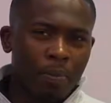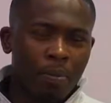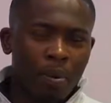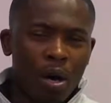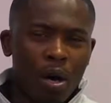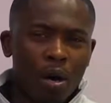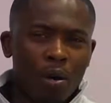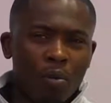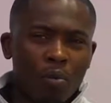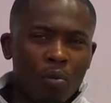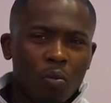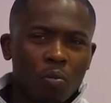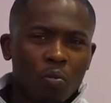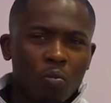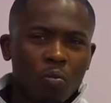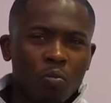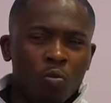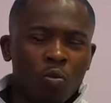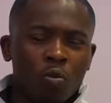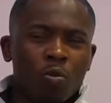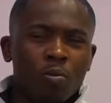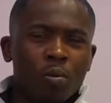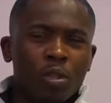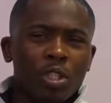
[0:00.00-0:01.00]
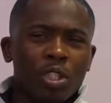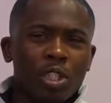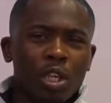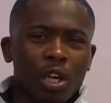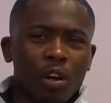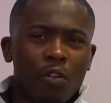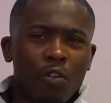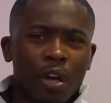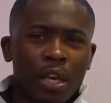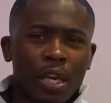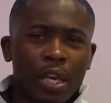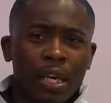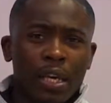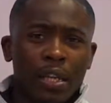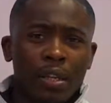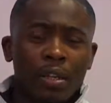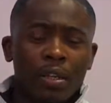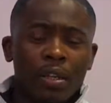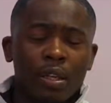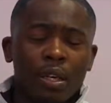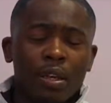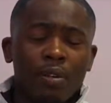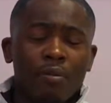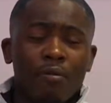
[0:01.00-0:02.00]
but we'll be
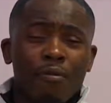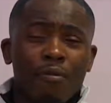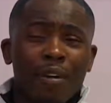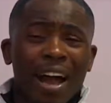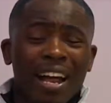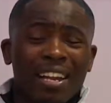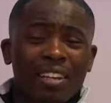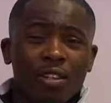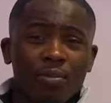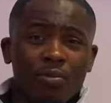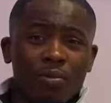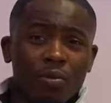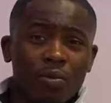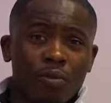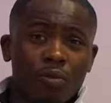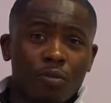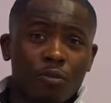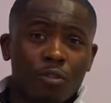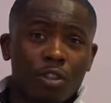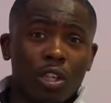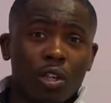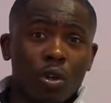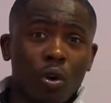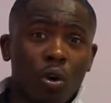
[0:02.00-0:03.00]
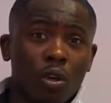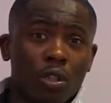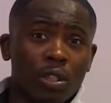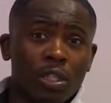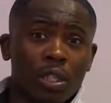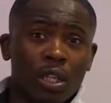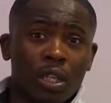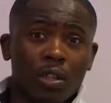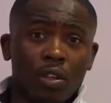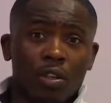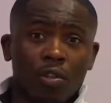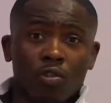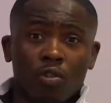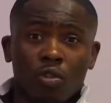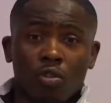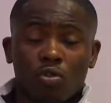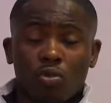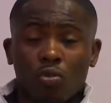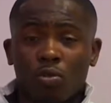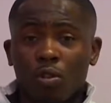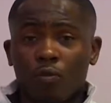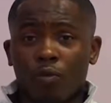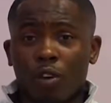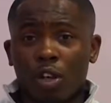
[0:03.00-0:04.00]
generating invaluable free content
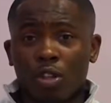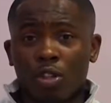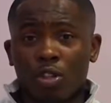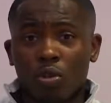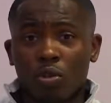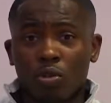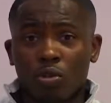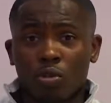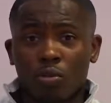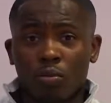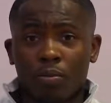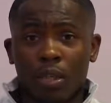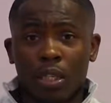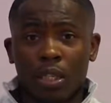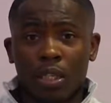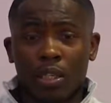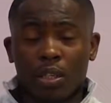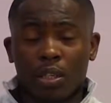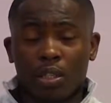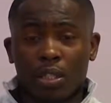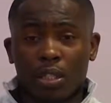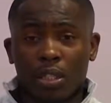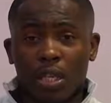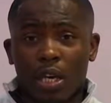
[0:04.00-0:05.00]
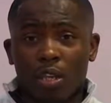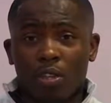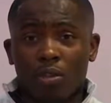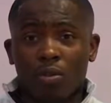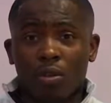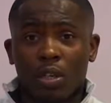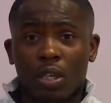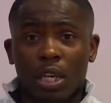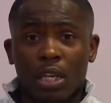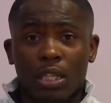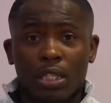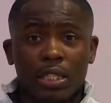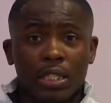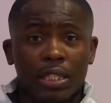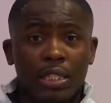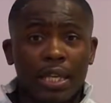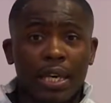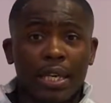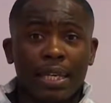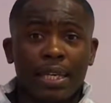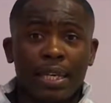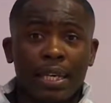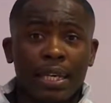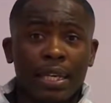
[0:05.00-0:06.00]
across all of our social media so that you can actually
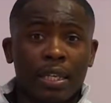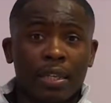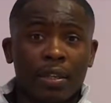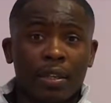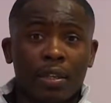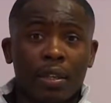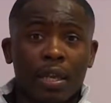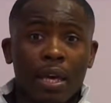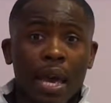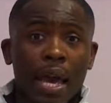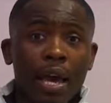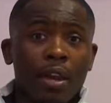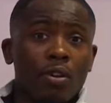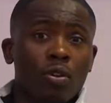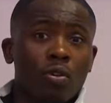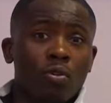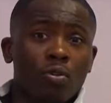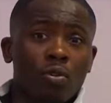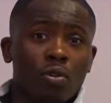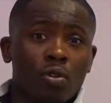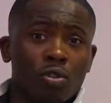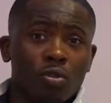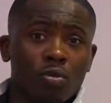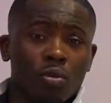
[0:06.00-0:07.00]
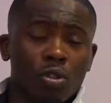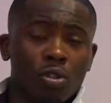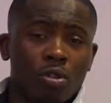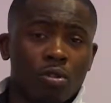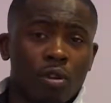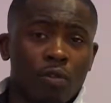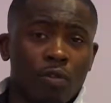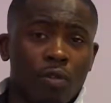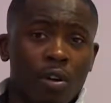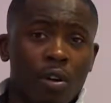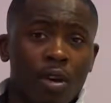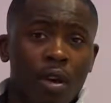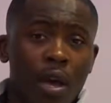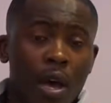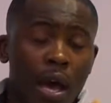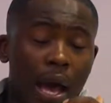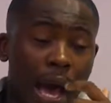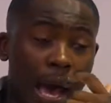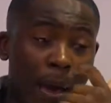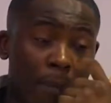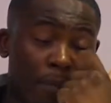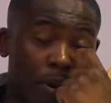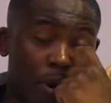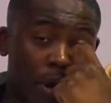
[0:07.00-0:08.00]
take it in at no cost whatsoever.
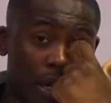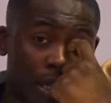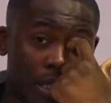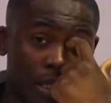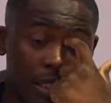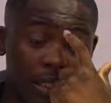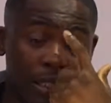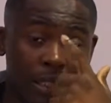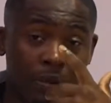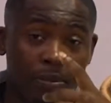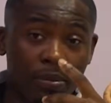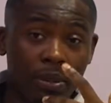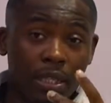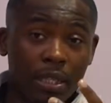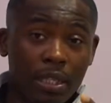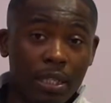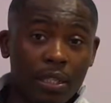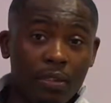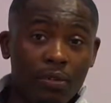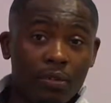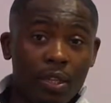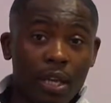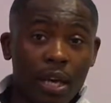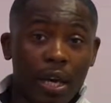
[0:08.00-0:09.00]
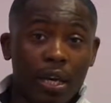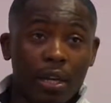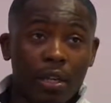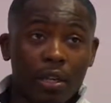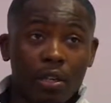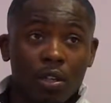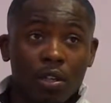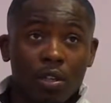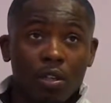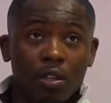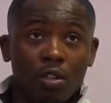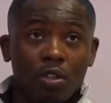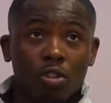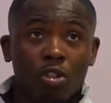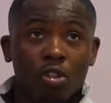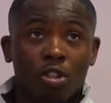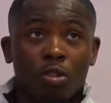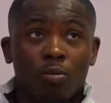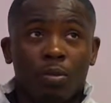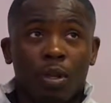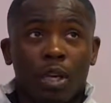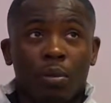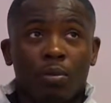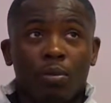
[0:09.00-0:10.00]
I personally believe that you
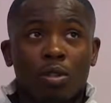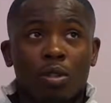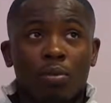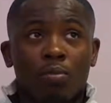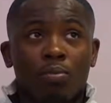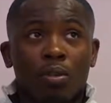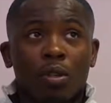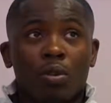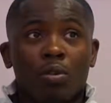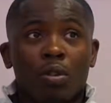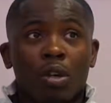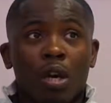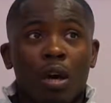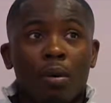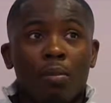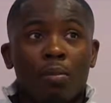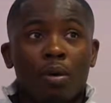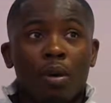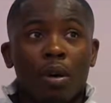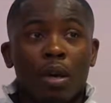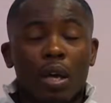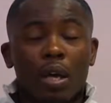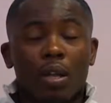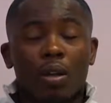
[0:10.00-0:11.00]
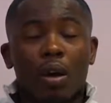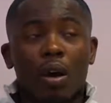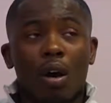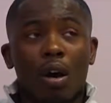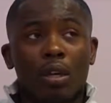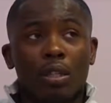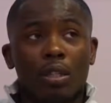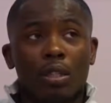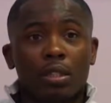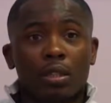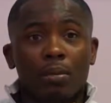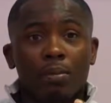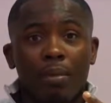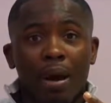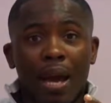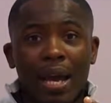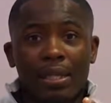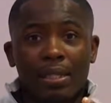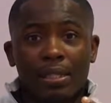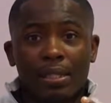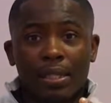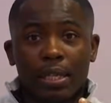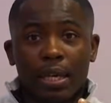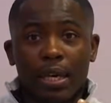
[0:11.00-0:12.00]
should be able to build up and harness the
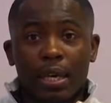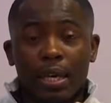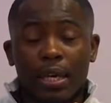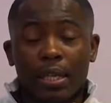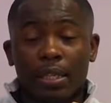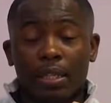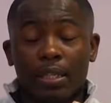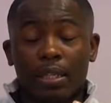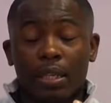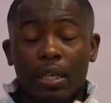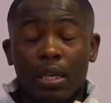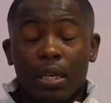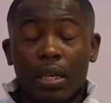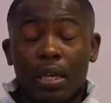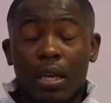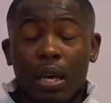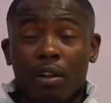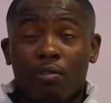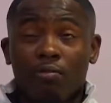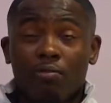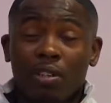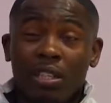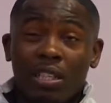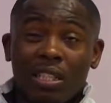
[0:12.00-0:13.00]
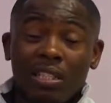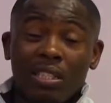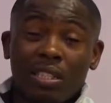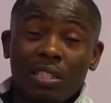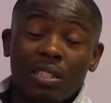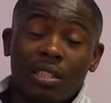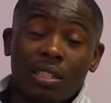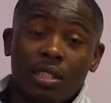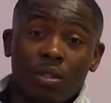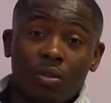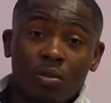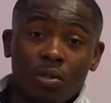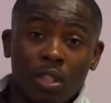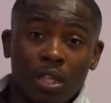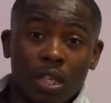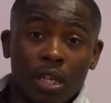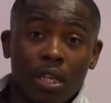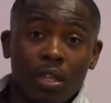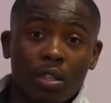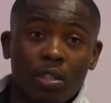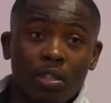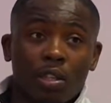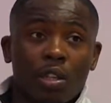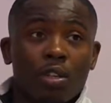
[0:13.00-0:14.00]
mindset and really the skill
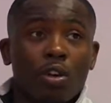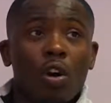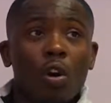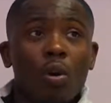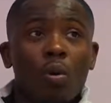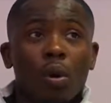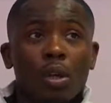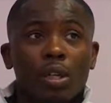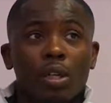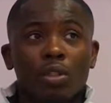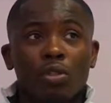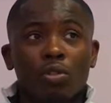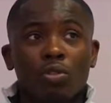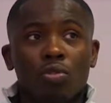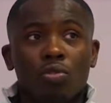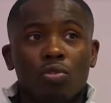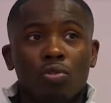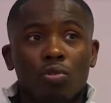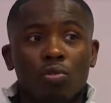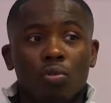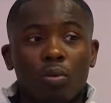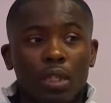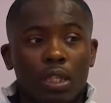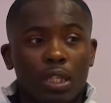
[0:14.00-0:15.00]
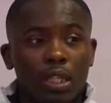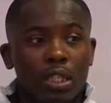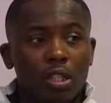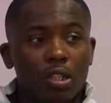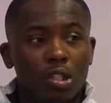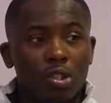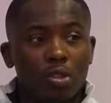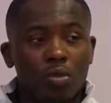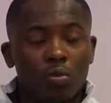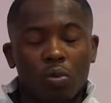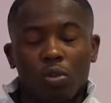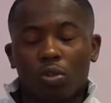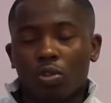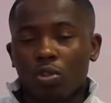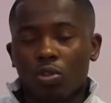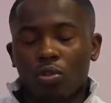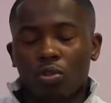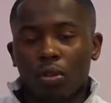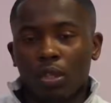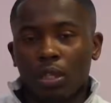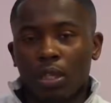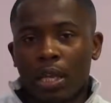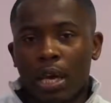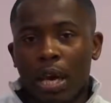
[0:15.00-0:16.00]
set to go on and do what it is you want to
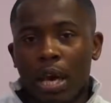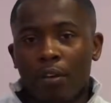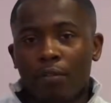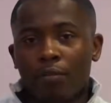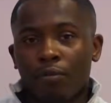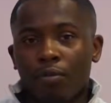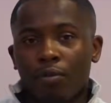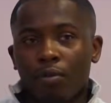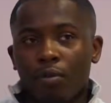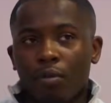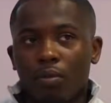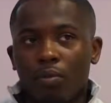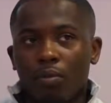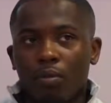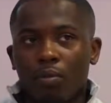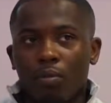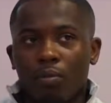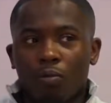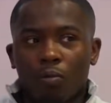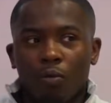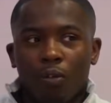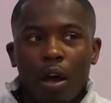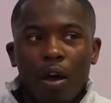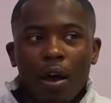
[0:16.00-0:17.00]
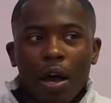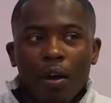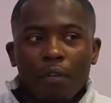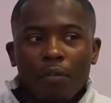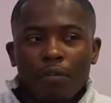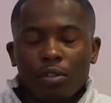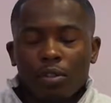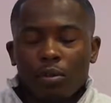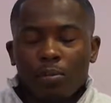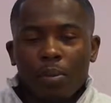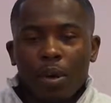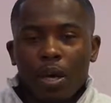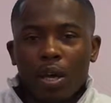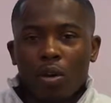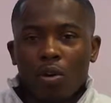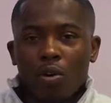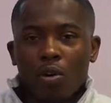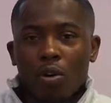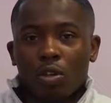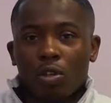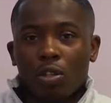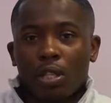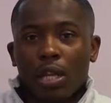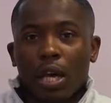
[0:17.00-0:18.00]
do in life without having to pay a
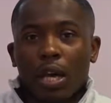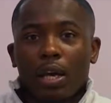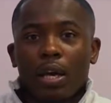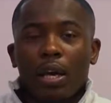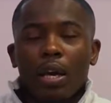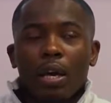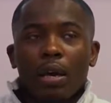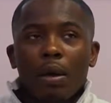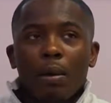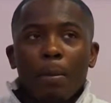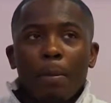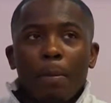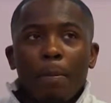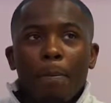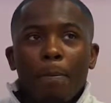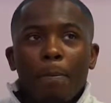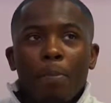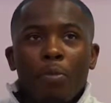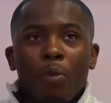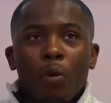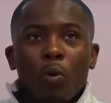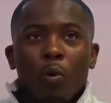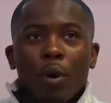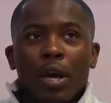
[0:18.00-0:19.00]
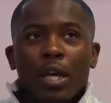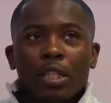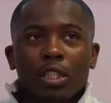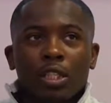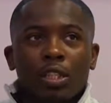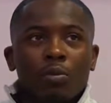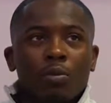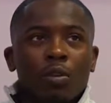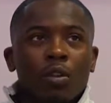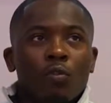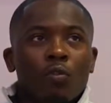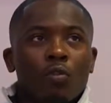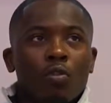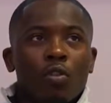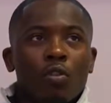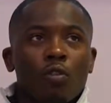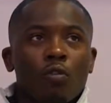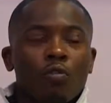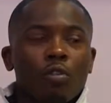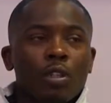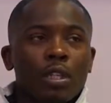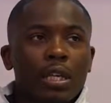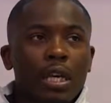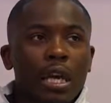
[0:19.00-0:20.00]
cost. Like, the way Gentlemen of
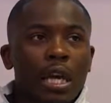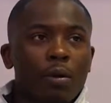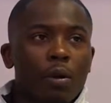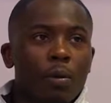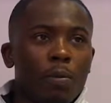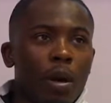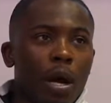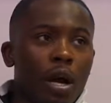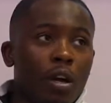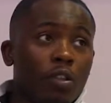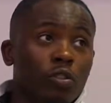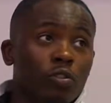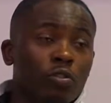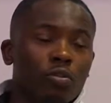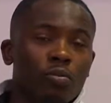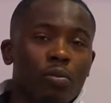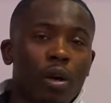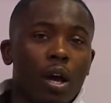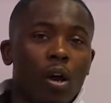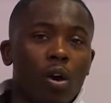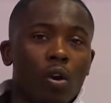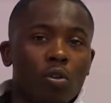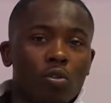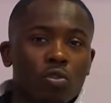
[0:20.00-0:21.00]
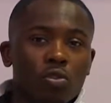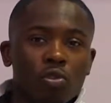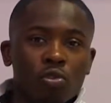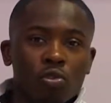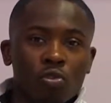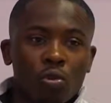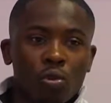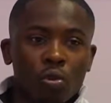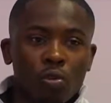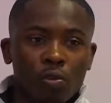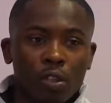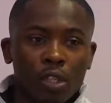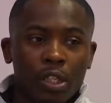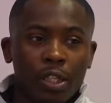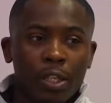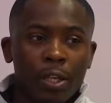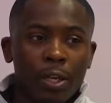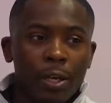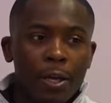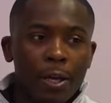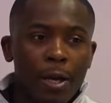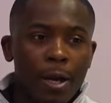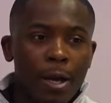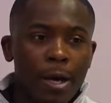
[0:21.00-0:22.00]
Growth really came about is through my own story.
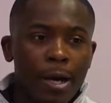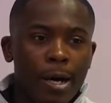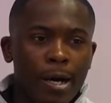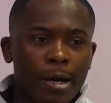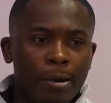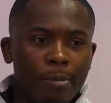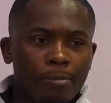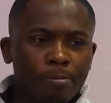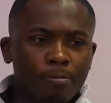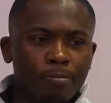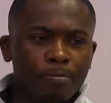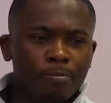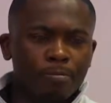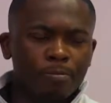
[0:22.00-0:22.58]
I